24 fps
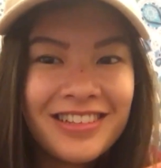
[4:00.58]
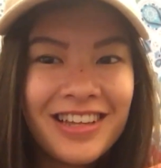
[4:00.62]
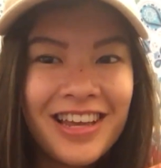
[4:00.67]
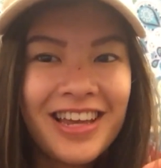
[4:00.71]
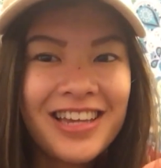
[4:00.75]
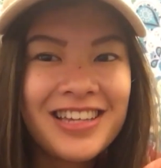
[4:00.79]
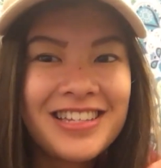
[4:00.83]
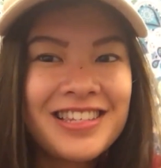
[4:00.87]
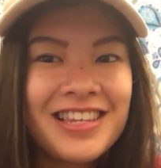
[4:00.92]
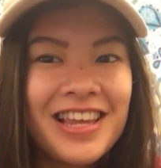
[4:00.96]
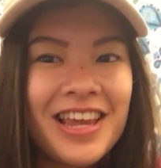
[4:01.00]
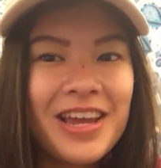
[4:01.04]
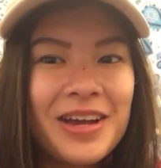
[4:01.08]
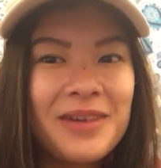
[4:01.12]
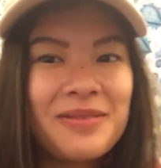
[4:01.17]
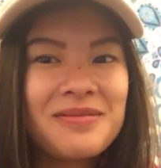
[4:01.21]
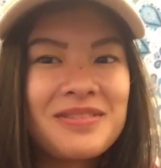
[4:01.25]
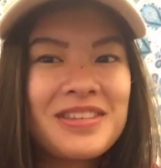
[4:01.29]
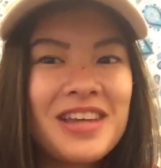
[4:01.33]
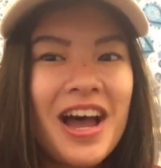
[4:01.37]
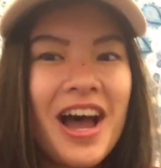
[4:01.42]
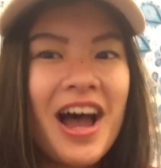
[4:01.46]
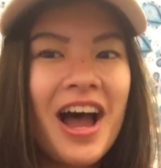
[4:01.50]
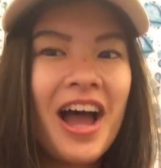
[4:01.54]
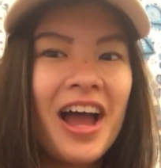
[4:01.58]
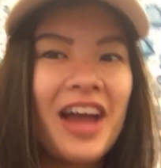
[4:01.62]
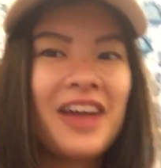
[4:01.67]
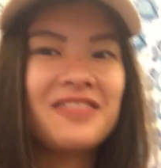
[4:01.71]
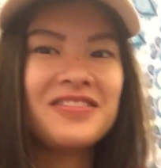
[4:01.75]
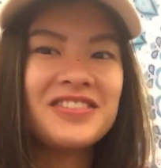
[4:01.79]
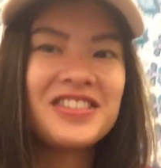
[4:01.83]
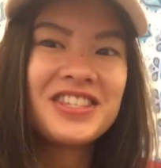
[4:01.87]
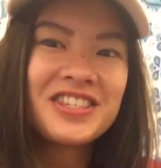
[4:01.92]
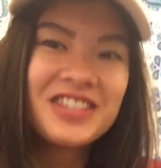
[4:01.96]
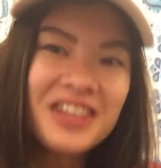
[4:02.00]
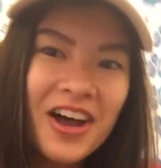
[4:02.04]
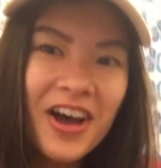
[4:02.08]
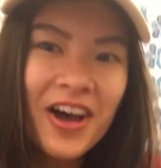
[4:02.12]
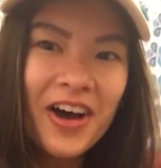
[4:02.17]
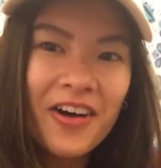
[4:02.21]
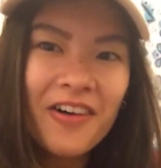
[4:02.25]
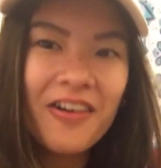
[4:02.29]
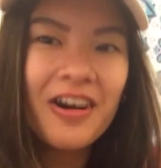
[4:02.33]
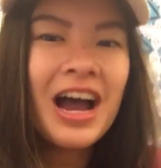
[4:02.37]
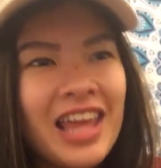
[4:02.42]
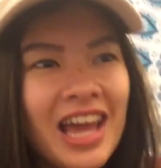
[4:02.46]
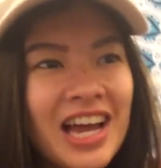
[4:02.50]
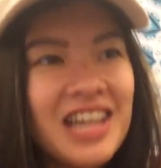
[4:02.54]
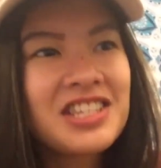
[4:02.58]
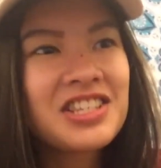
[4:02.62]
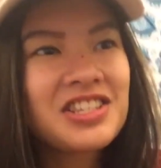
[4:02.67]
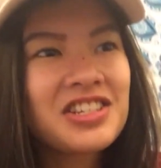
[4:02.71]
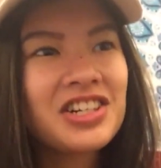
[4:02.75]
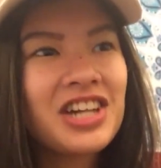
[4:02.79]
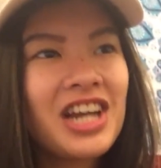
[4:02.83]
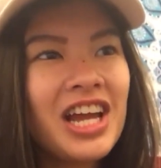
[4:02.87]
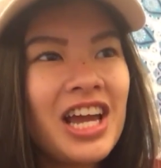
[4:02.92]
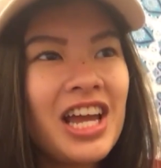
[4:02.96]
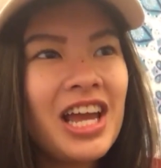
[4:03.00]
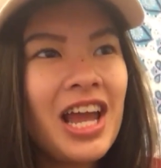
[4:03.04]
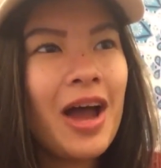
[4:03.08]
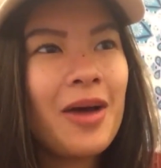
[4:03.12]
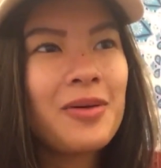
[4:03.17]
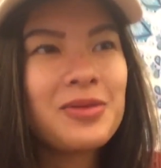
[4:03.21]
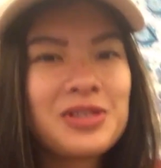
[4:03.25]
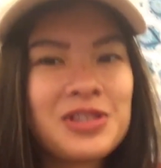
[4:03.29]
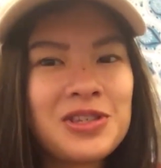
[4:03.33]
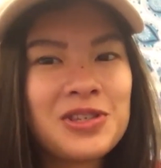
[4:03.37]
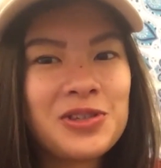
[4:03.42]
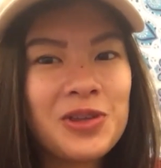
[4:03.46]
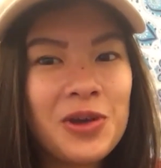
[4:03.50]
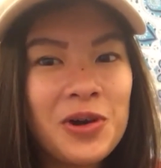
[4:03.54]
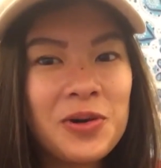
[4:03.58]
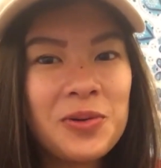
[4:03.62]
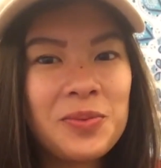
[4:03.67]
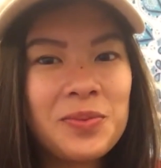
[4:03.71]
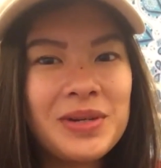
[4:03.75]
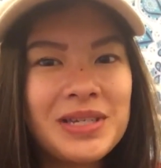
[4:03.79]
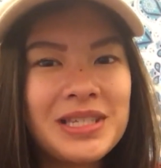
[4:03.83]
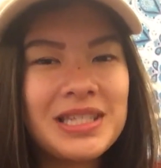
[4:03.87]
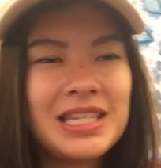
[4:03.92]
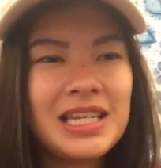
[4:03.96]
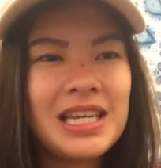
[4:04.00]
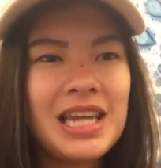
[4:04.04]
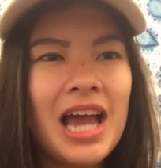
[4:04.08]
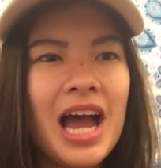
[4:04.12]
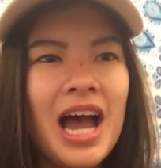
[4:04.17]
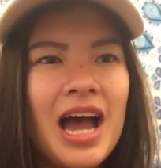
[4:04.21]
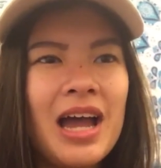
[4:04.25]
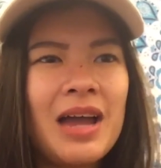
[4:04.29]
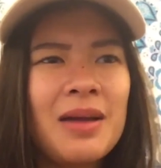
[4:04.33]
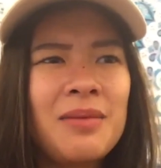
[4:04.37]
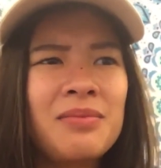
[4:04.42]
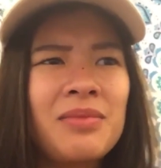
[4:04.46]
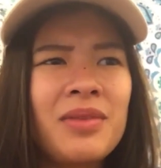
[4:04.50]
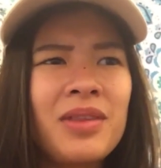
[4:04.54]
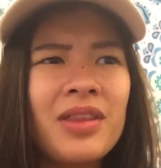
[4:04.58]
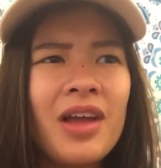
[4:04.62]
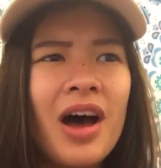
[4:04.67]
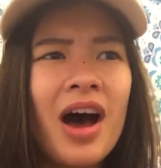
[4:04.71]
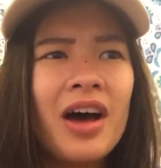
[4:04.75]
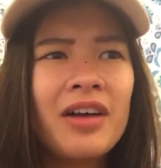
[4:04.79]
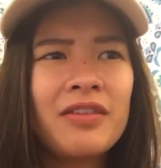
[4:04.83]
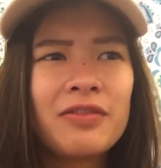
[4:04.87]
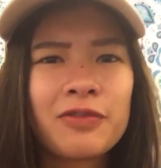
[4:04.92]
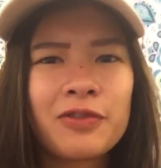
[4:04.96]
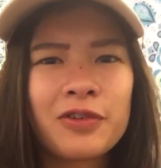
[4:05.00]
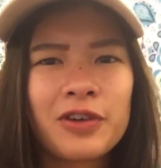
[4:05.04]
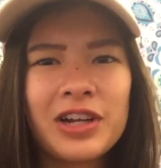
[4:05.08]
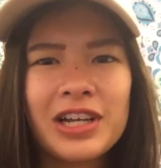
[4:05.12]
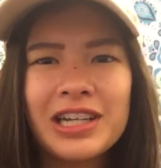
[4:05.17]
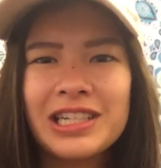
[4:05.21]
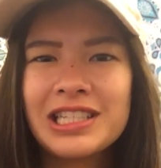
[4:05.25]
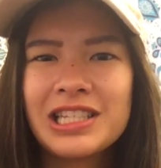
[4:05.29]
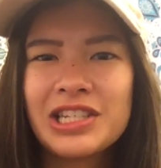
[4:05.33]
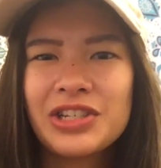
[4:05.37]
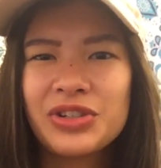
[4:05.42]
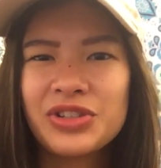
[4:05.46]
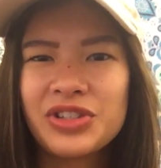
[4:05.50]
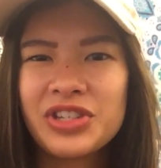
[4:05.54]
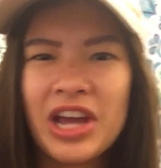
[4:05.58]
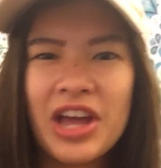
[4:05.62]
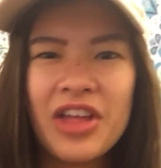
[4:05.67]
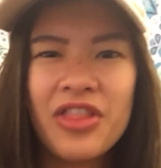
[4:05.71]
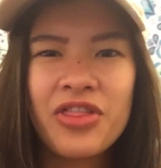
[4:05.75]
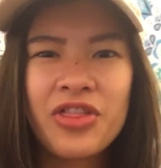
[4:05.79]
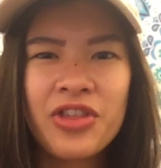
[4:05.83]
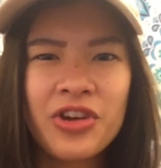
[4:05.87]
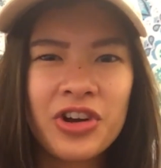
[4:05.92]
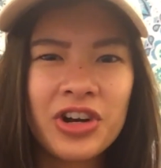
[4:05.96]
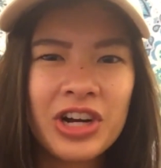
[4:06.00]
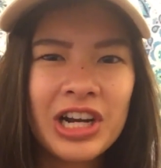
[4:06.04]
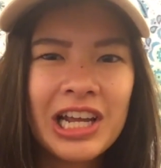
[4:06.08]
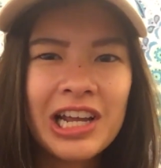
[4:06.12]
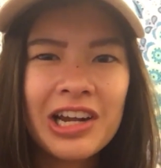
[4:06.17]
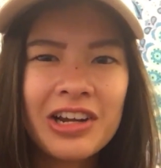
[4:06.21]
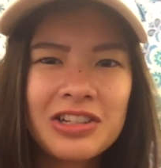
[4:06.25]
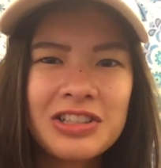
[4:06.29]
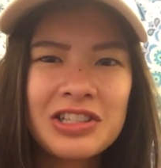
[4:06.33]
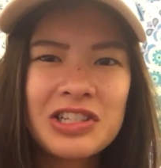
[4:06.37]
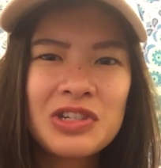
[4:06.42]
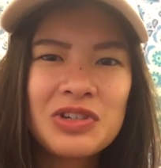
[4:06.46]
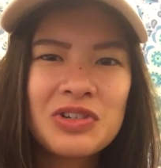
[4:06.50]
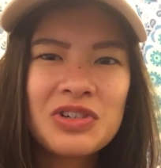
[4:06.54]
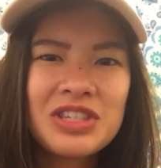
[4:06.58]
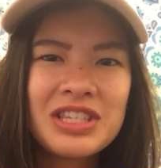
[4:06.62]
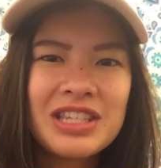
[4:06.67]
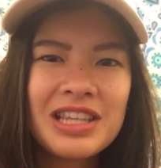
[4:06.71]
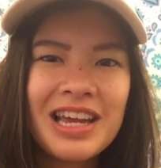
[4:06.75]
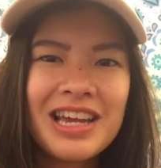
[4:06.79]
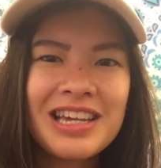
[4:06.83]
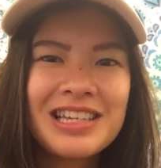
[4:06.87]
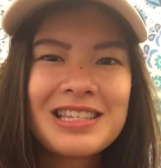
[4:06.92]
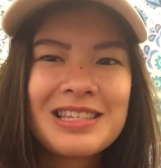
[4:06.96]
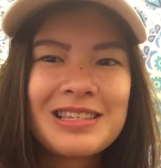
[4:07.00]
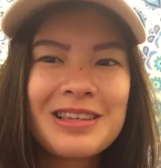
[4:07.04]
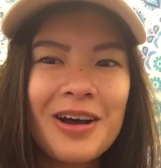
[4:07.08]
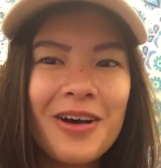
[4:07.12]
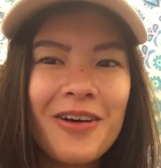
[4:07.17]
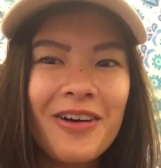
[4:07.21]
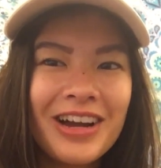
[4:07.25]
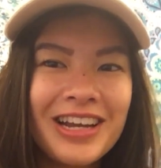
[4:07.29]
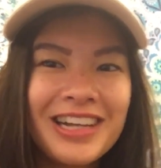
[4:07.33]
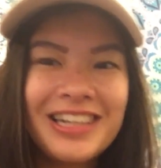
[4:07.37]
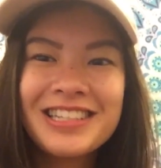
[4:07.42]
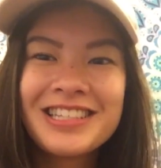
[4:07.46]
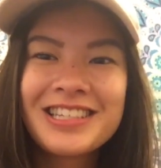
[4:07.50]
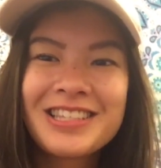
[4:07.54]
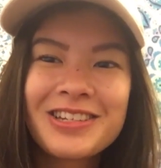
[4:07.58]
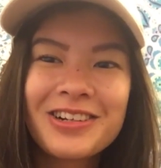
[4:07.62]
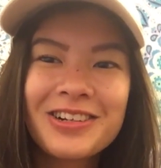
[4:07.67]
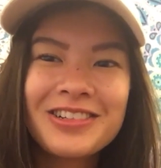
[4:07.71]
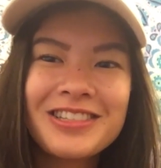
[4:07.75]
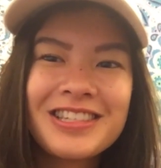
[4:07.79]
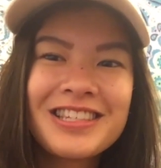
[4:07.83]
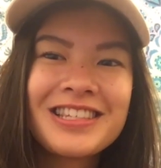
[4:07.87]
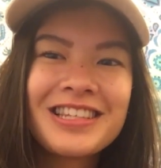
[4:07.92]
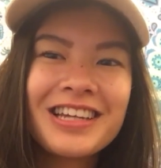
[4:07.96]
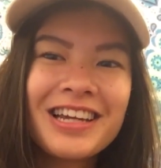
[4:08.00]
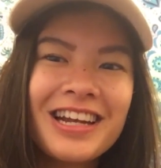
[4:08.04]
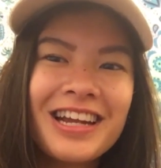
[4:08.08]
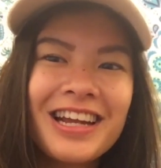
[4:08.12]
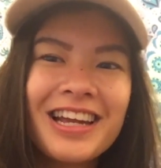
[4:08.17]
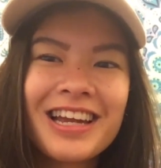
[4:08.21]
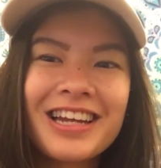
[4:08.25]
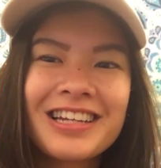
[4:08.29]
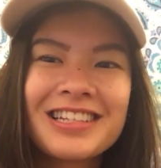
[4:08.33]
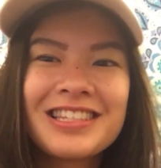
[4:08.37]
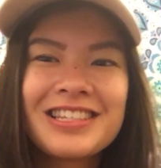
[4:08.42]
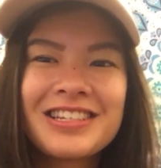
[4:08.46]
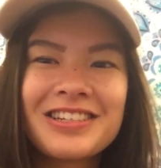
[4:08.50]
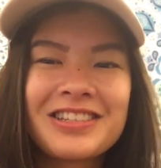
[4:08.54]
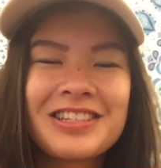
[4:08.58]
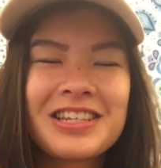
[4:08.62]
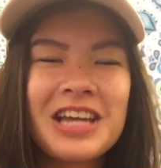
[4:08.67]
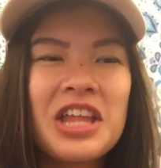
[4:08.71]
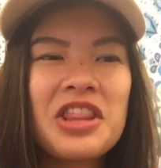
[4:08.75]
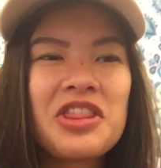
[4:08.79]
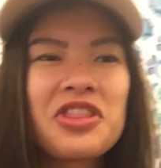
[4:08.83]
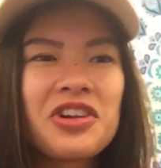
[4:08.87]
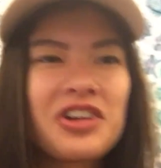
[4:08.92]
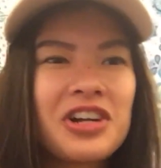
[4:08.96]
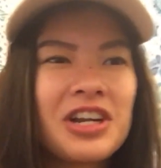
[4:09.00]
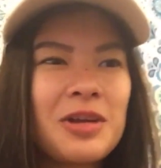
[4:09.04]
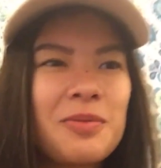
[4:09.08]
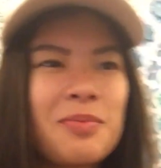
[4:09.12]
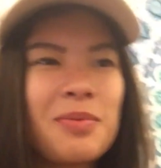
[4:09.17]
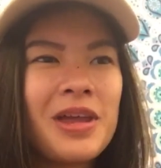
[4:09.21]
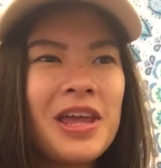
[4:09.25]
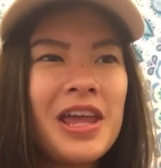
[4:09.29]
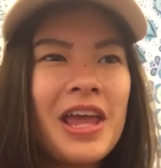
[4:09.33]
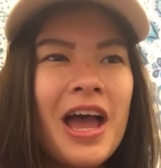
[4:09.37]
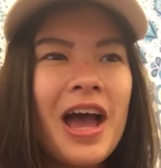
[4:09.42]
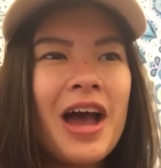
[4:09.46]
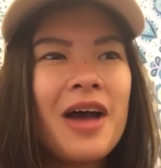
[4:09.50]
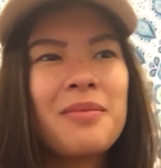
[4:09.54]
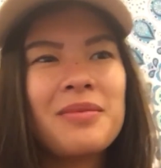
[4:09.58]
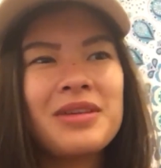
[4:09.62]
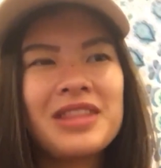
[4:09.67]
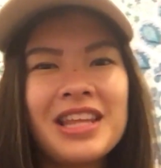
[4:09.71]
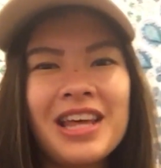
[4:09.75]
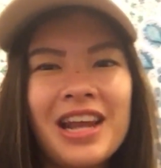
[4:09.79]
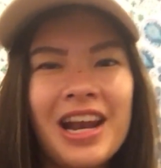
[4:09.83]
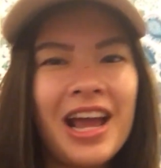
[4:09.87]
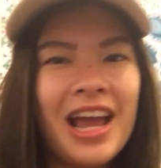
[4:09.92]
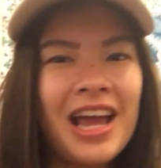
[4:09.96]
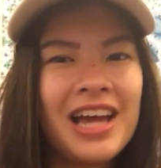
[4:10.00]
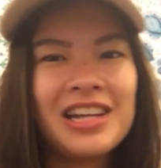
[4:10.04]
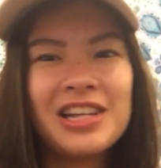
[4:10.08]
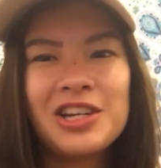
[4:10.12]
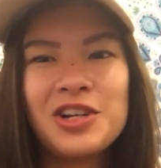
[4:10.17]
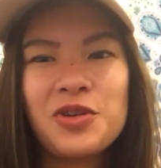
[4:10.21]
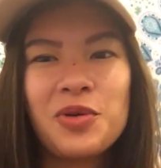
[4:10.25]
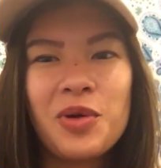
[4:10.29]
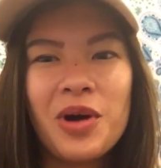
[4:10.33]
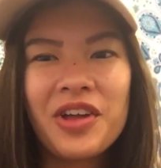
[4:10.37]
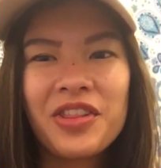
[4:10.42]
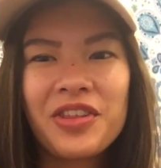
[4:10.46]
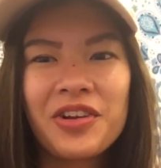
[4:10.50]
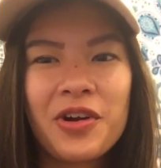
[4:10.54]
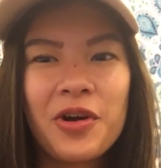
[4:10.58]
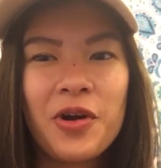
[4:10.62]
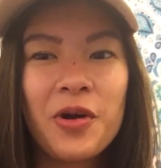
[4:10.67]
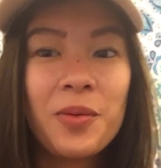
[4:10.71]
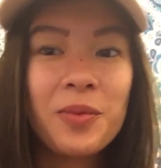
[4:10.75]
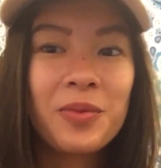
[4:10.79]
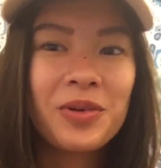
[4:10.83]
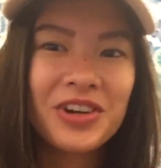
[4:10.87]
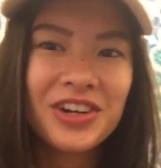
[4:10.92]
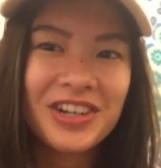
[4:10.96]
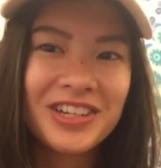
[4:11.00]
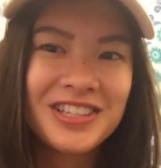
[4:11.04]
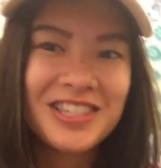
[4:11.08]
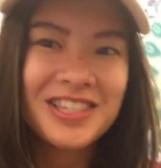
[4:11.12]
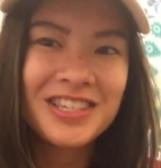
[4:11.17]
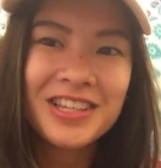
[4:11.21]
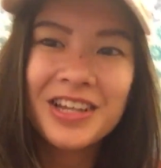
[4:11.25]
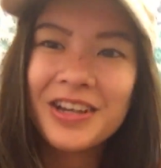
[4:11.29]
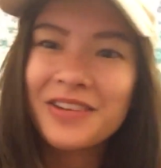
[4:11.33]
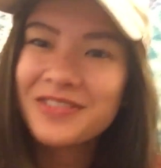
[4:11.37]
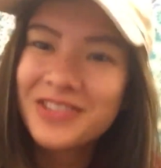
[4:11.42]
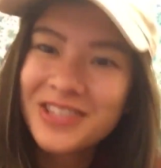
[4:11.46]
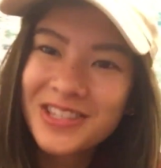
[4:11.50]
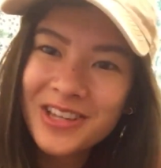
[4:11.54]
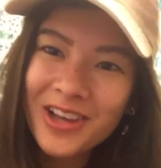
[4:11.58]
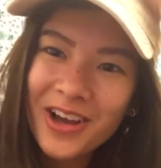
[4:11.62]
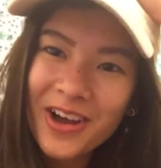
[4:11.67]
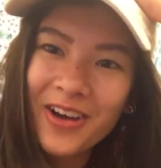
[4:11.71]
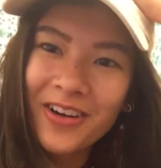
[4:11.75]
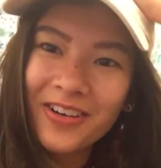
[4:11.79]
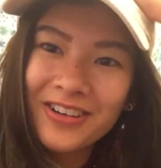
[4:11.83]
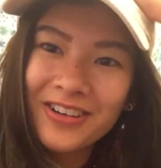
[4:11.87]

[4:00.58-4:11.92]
exam time. So yesterday I was so busy. I'm not free until 10:30 on Tuesday, so I didn't start studying until 10:30 p.m. and then I had to do other homework and stuff. So